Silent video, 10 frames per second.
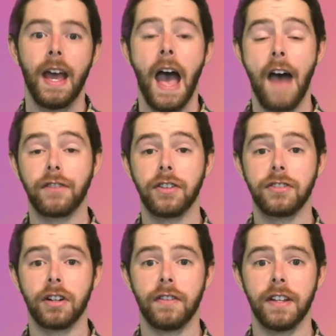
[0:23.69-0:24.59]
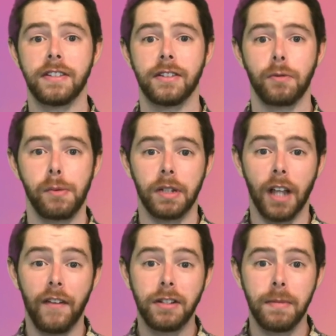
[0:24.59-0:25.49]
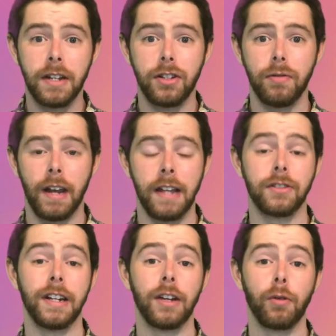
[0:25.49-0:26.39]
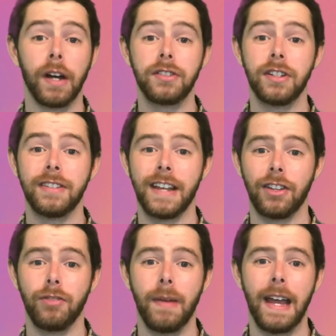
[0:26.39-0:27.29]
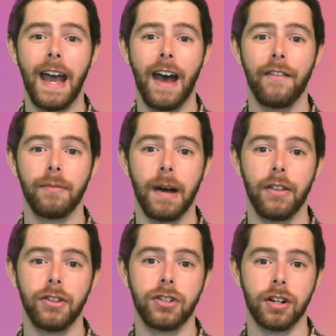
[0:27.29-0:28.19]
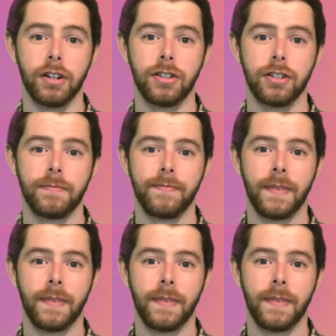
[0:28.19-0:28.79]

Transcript: After the service, we would love to meet you and answer any questions that you may have about the church.